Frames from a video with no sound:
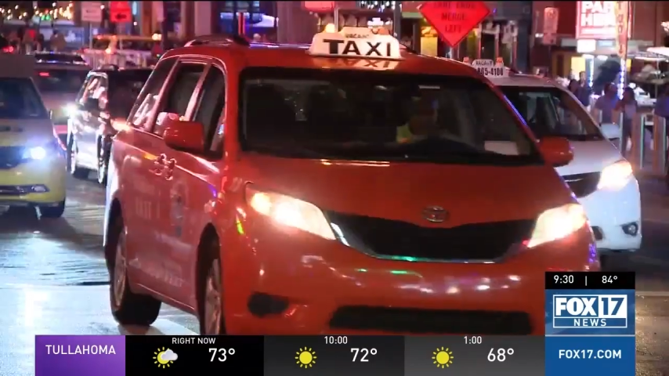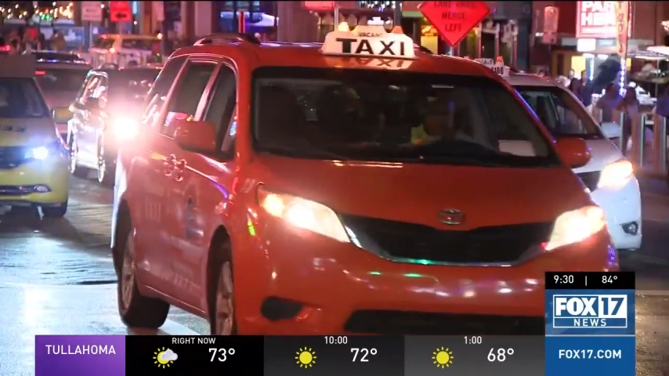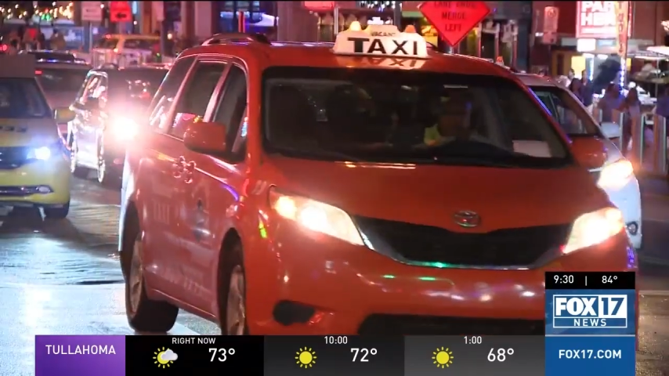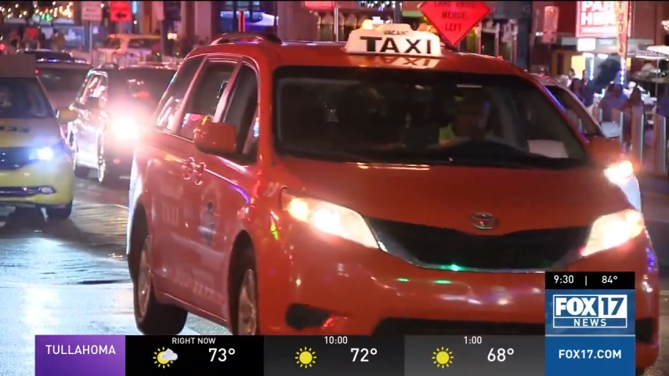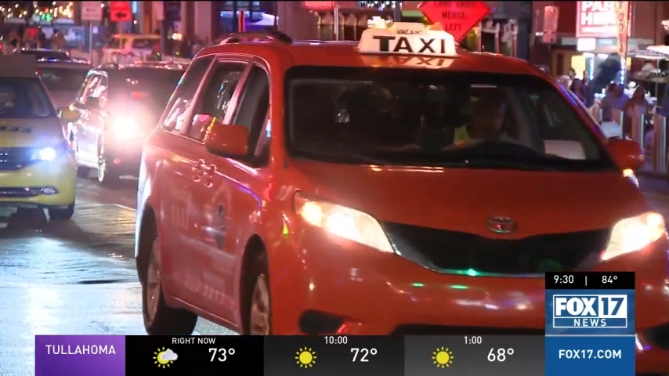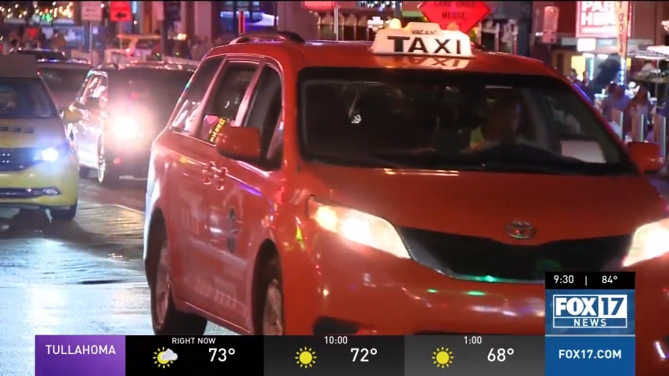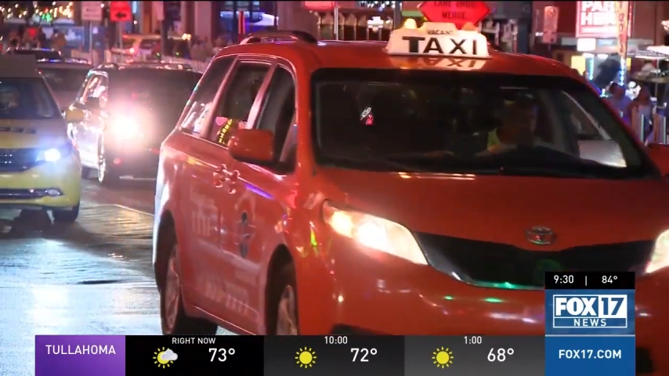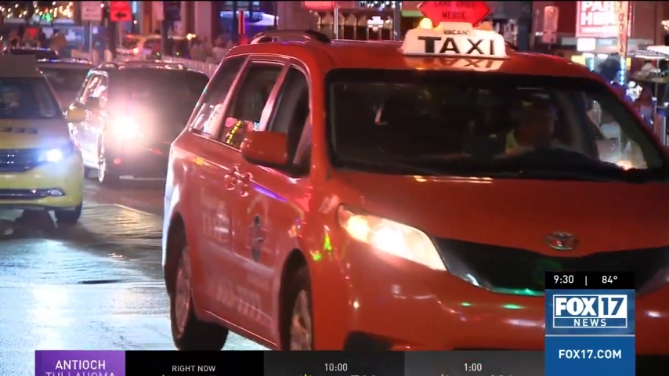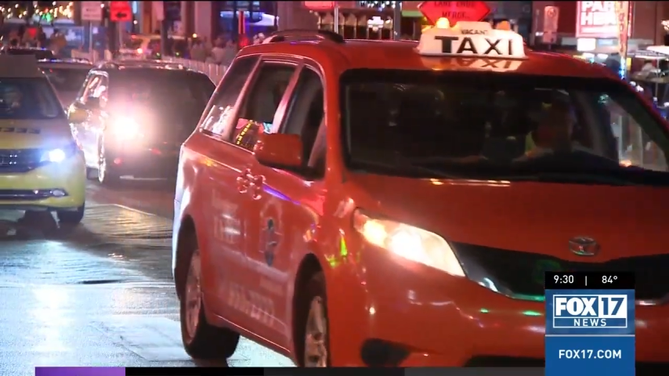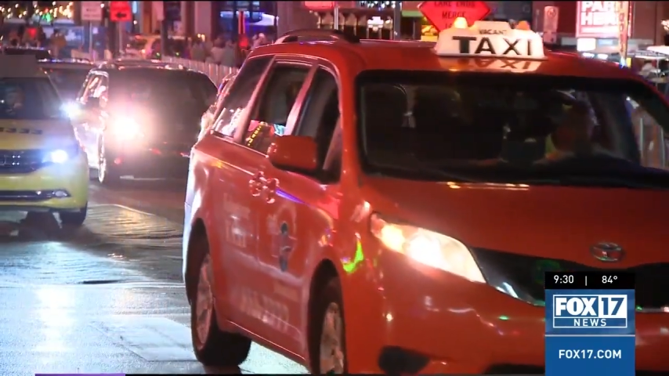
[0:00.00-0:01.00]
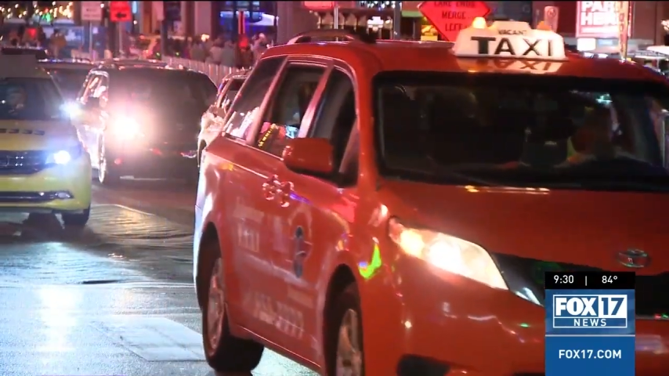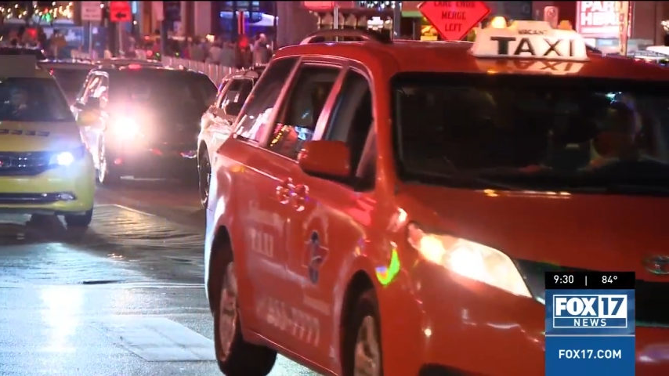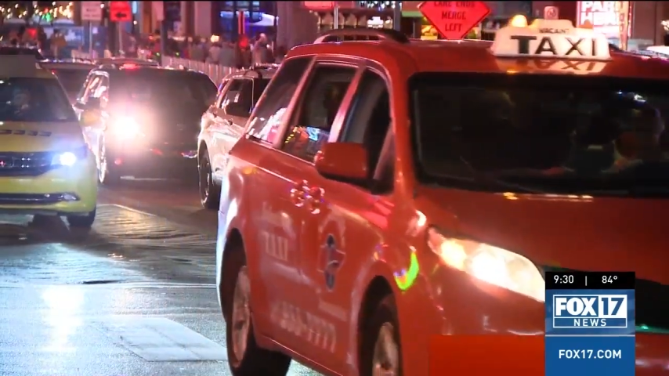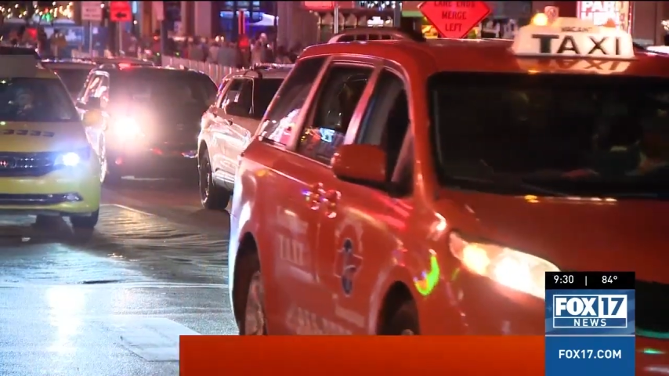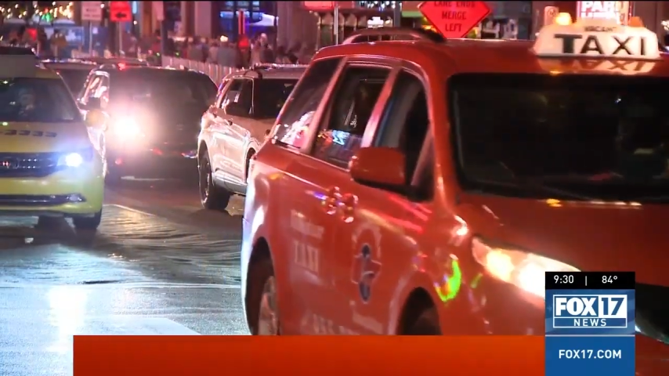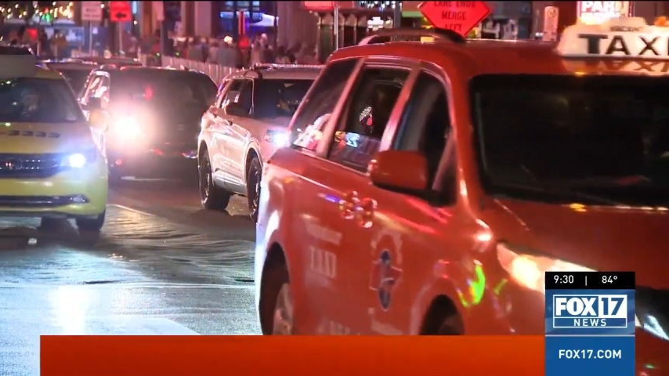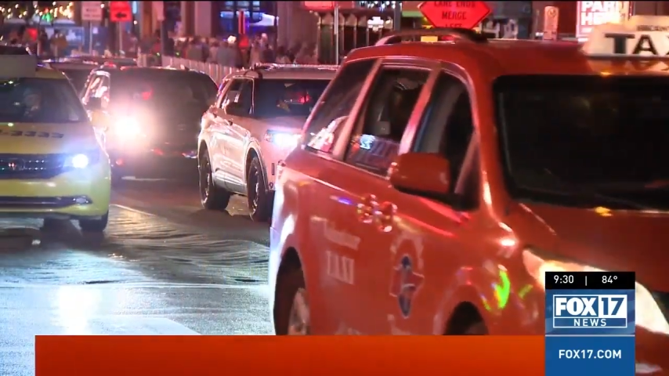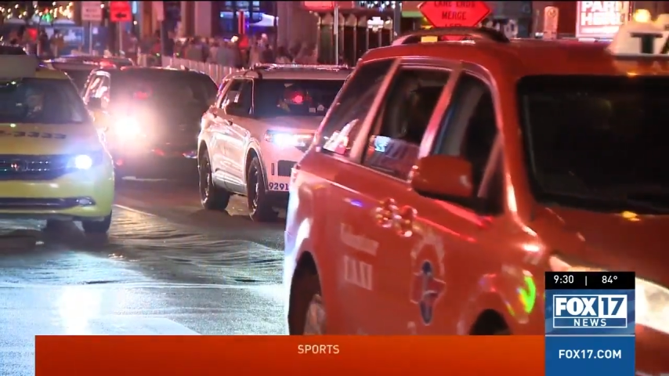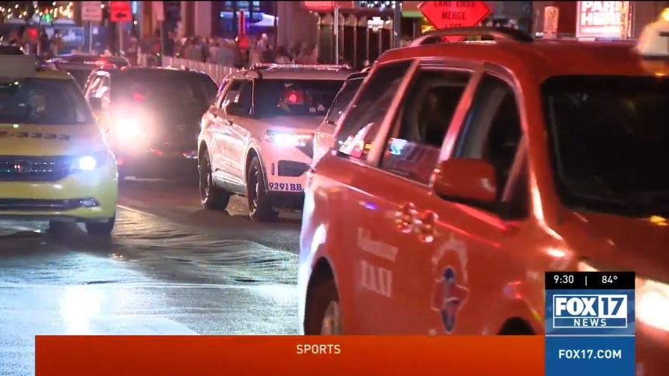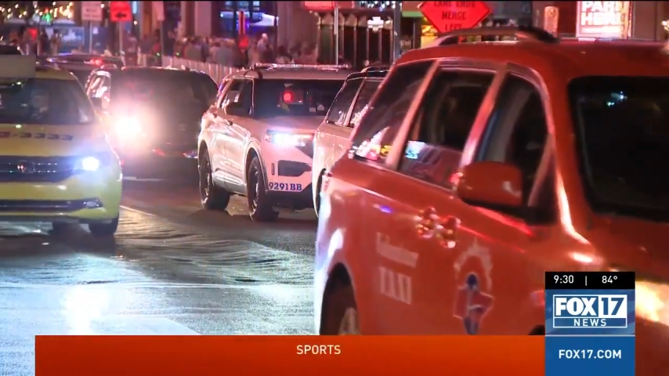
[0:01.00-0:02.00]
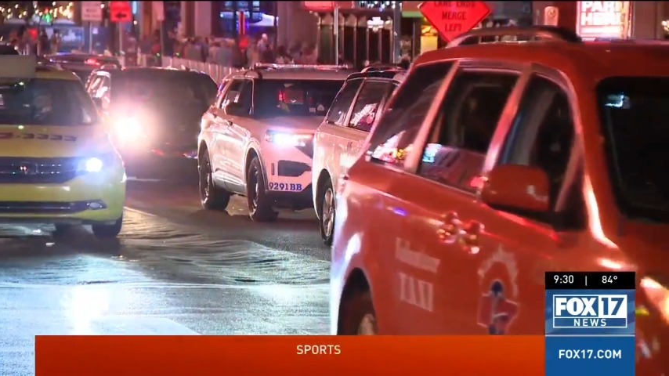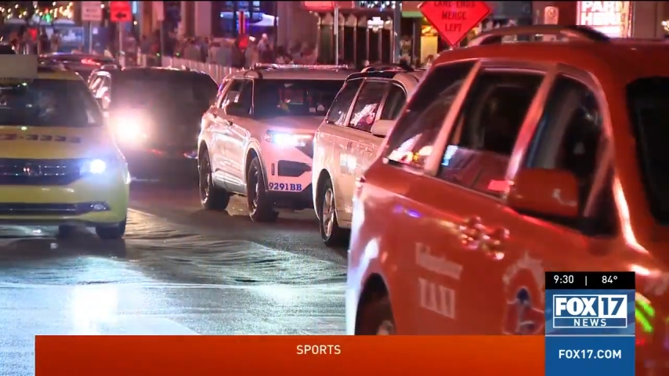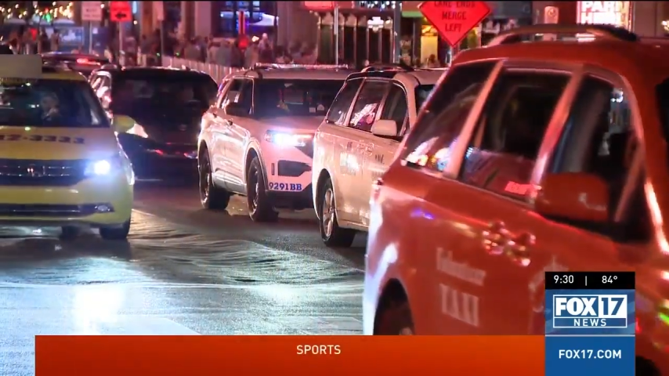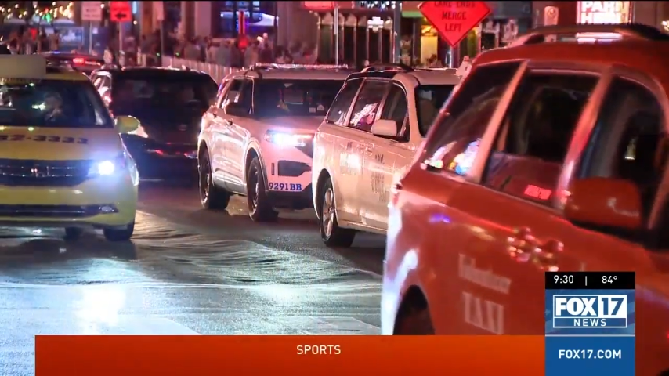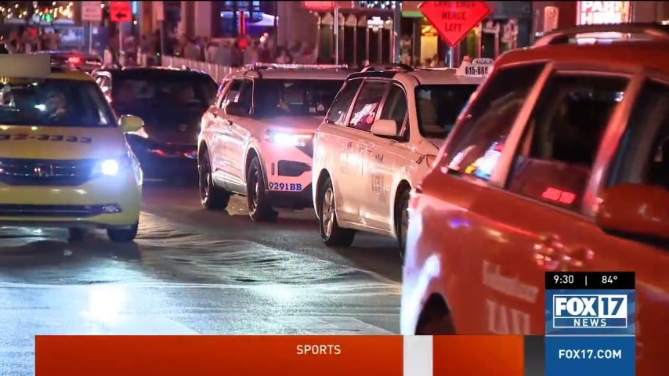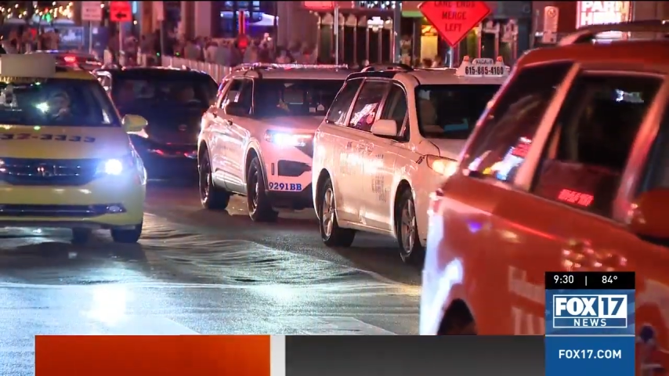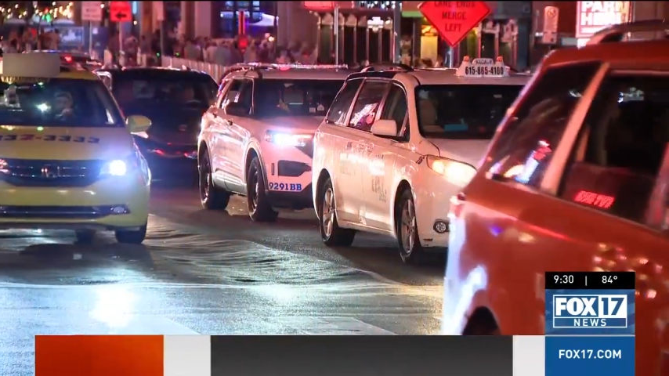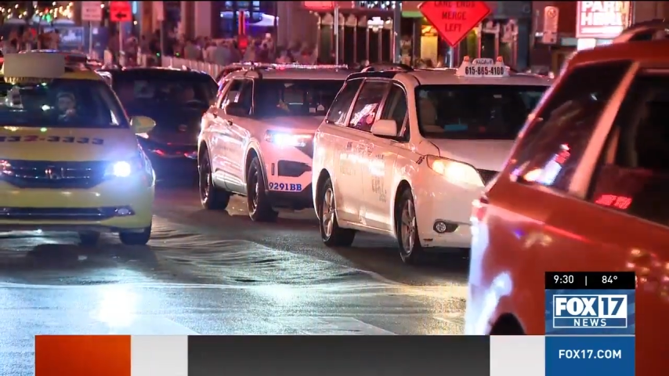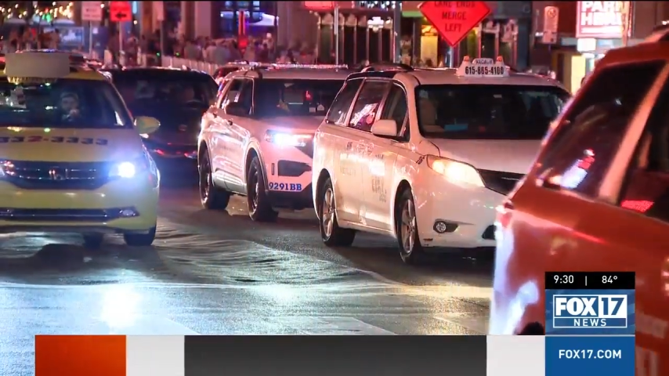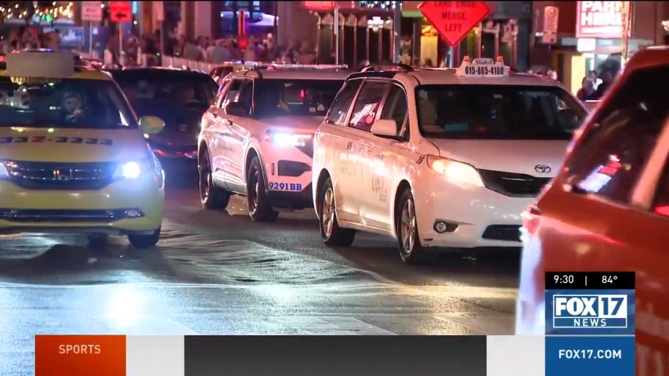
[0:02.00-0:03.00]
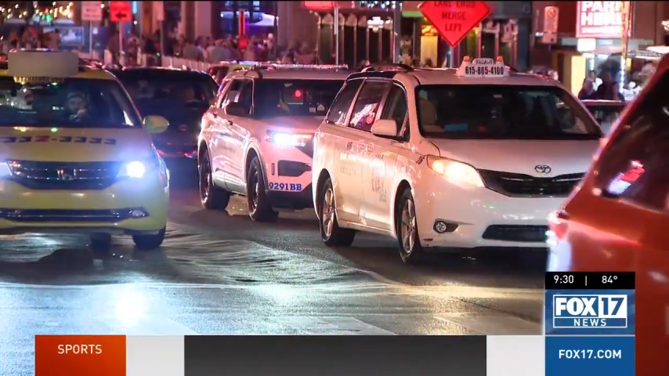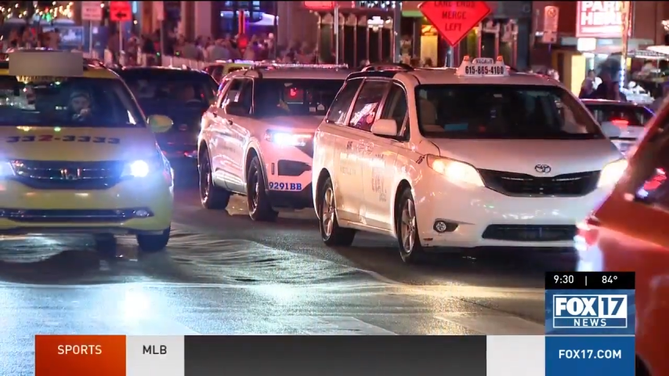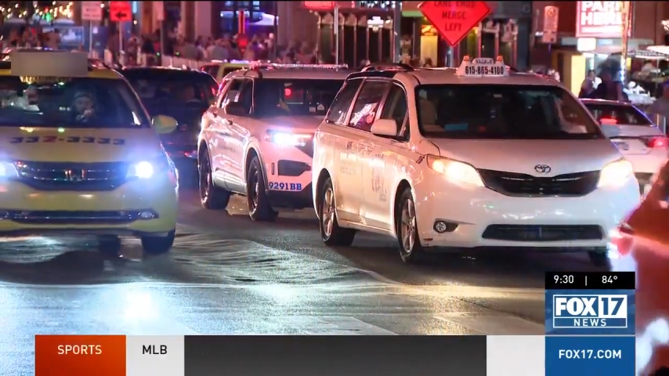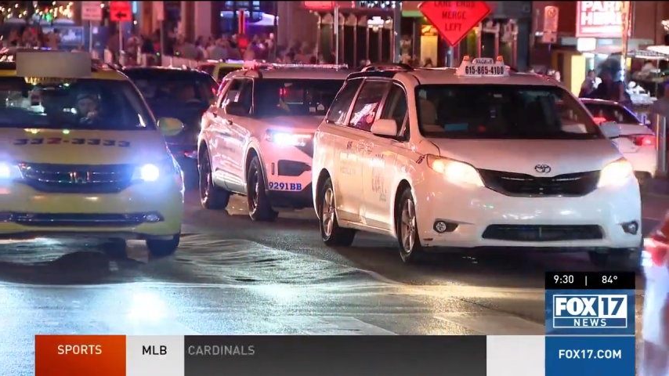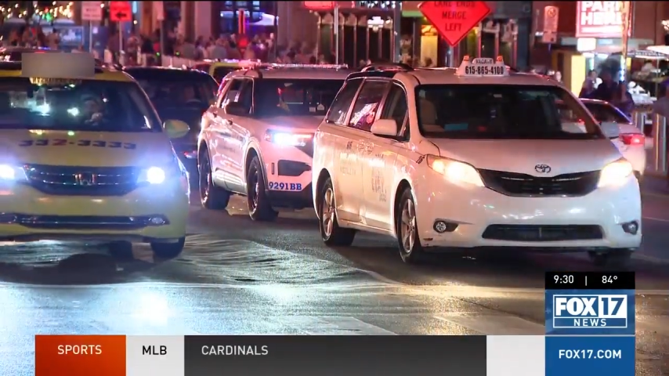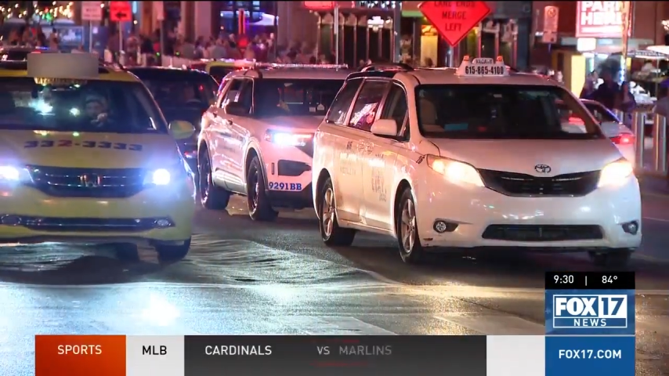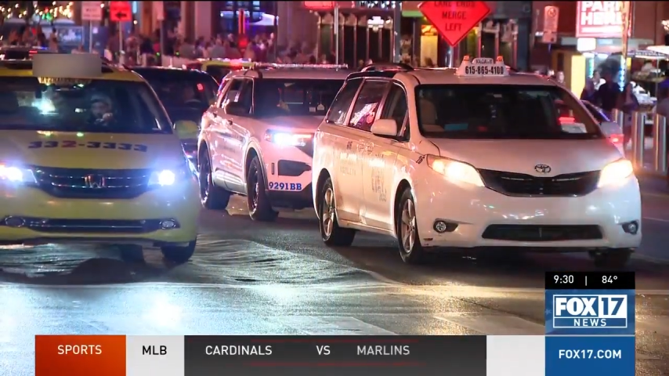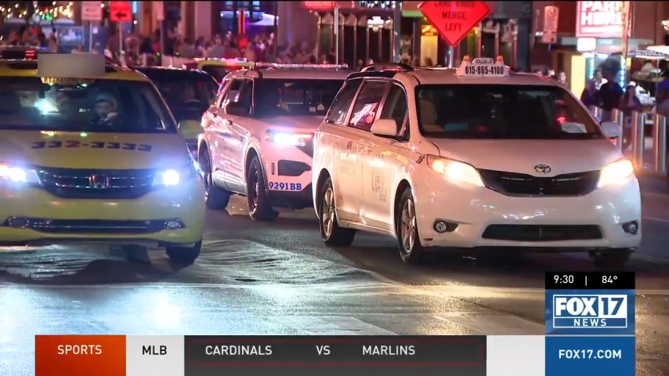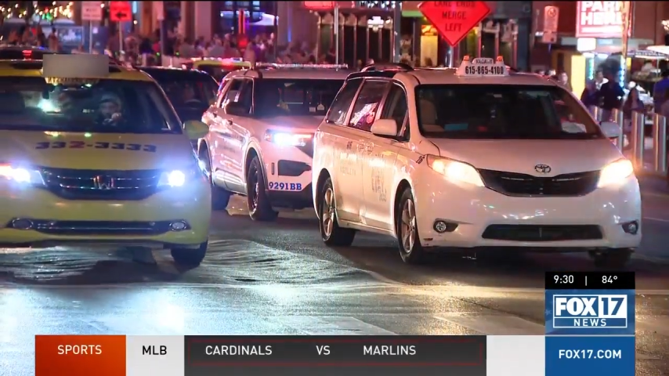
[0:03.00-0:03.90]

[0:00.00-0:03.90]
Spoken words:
Nobody's mouth can be seen.